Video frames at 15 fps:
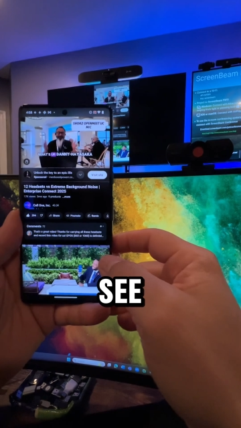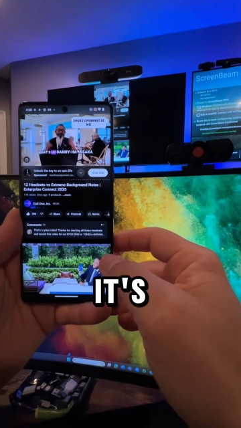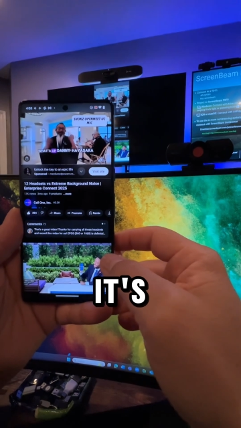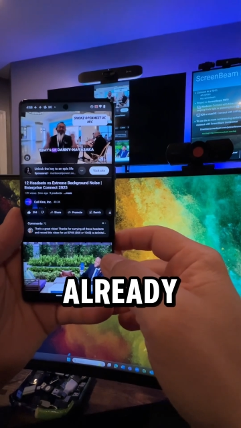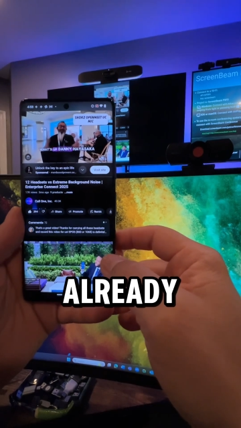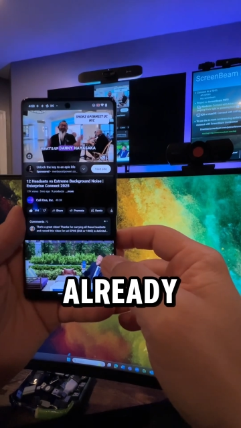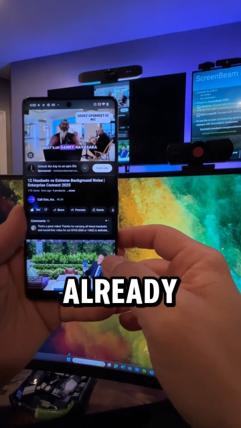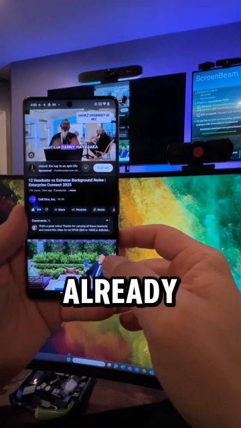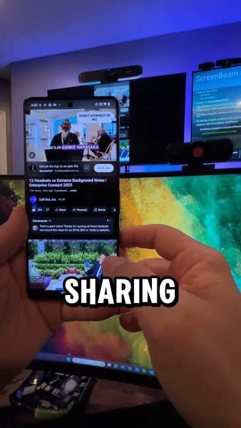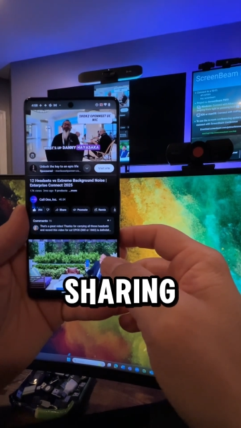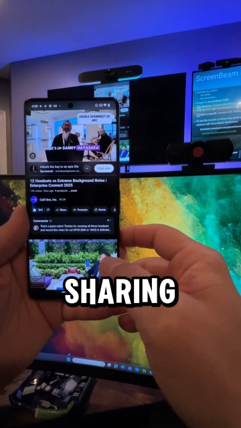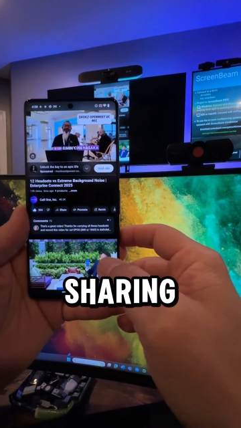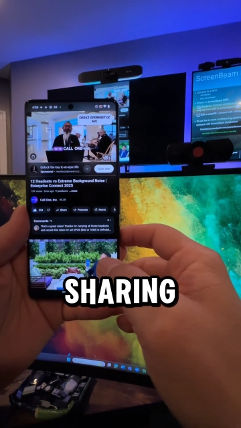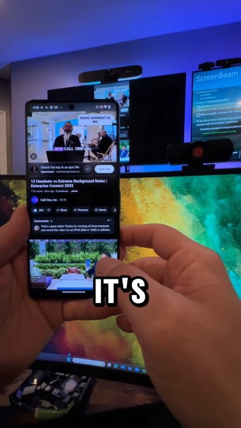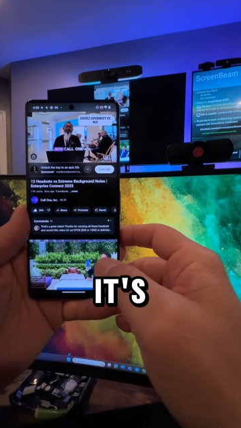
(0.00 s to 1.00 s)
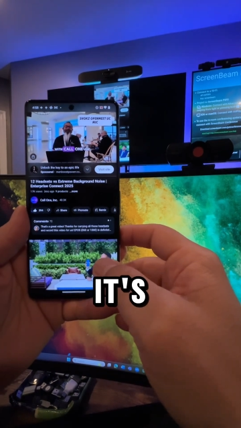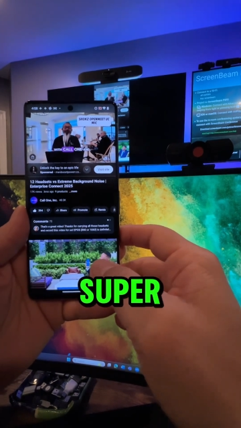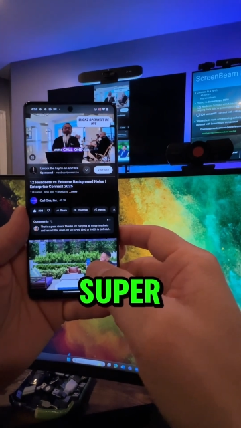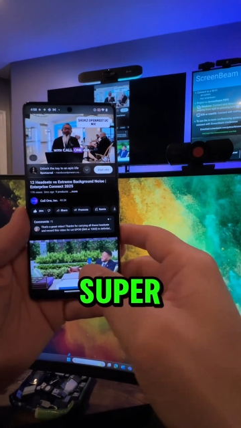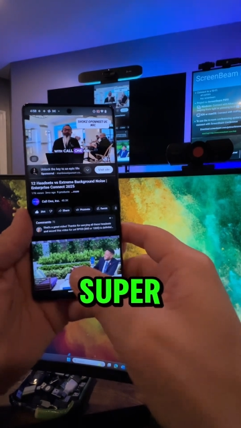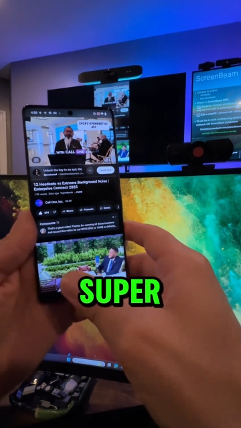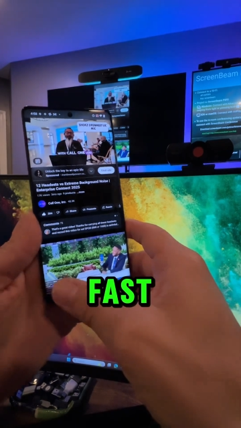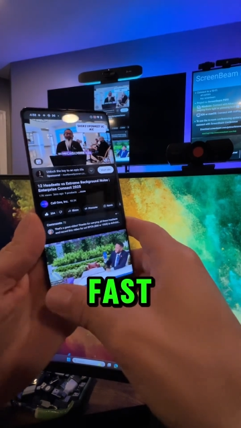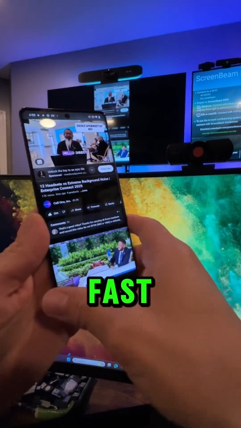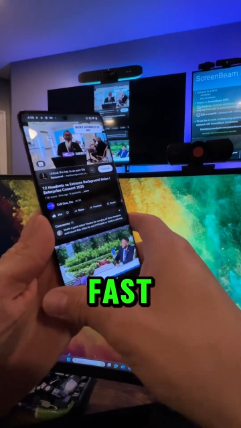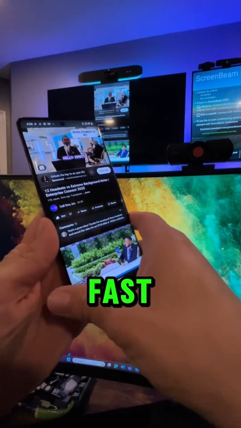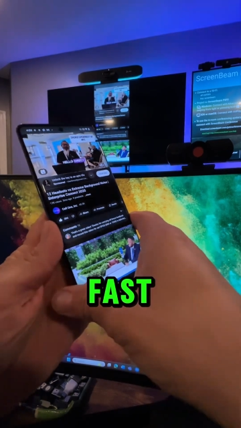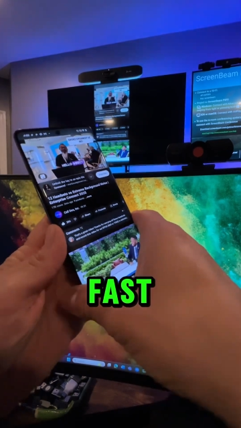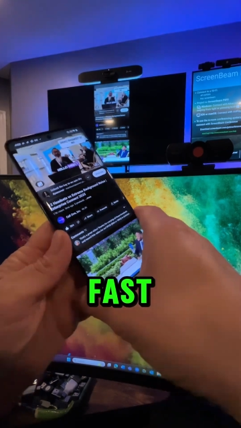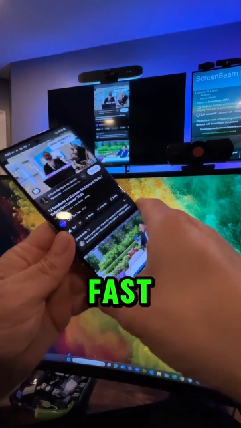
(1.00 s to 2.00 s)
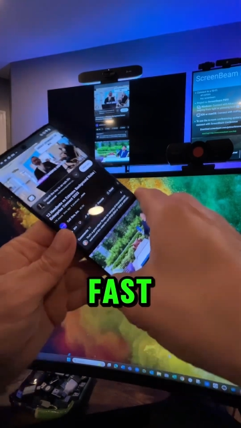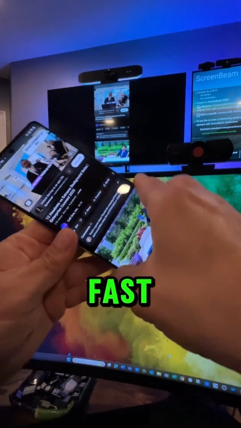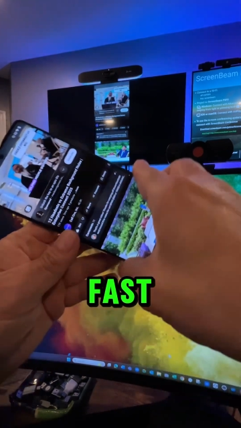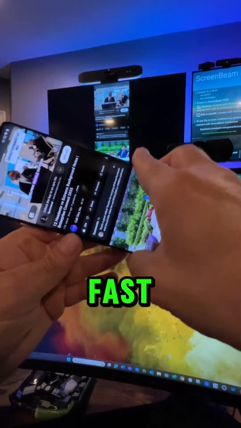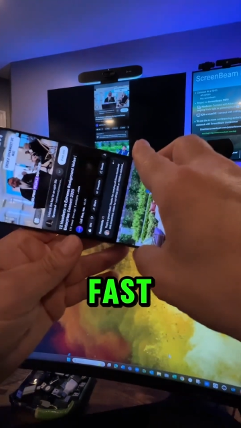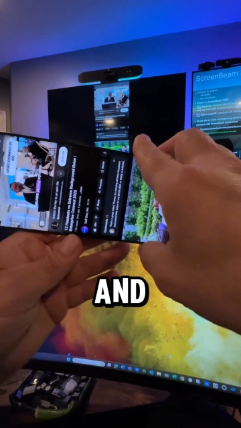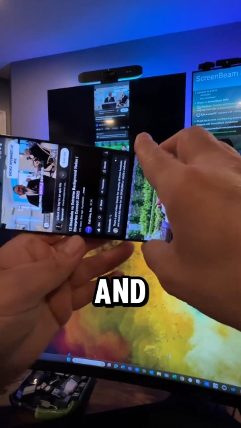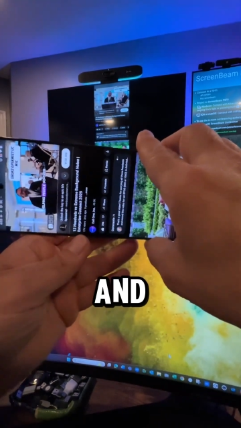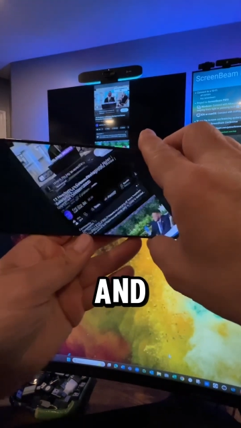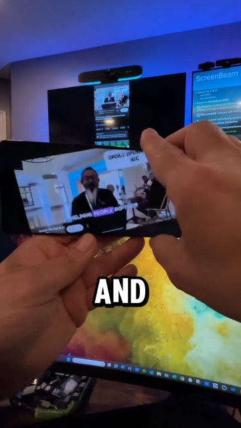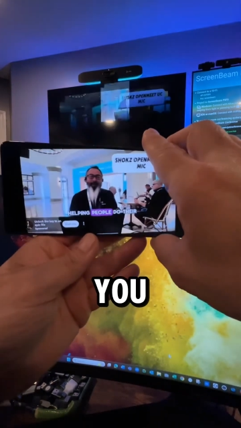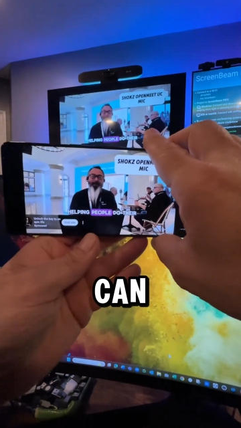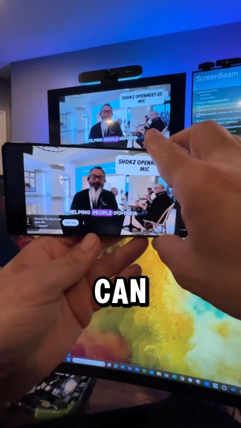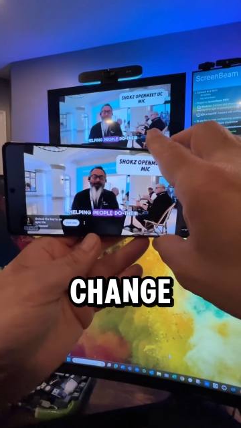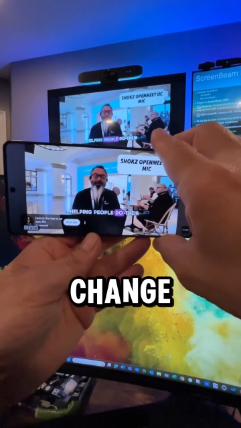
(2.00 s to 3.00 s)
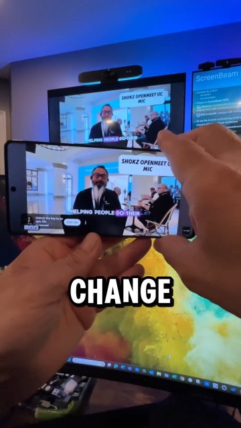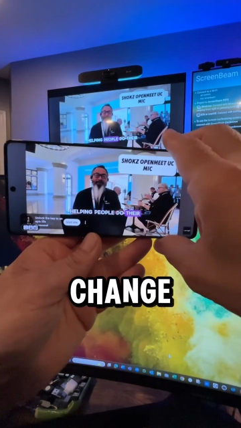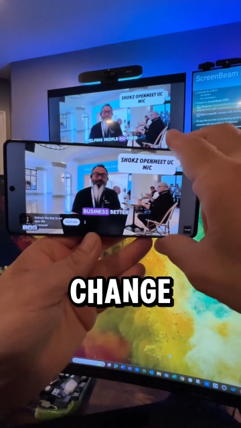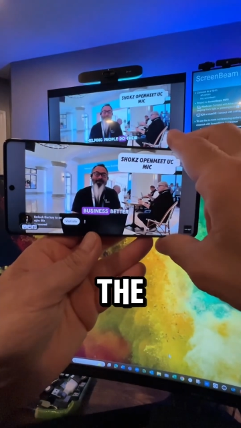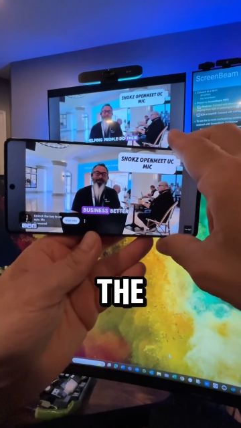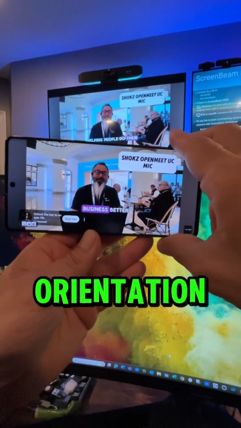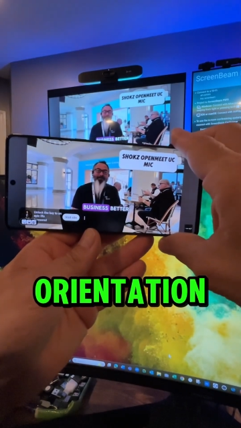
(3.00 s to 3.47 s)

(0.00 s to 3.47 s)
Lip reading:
(no speaker visible)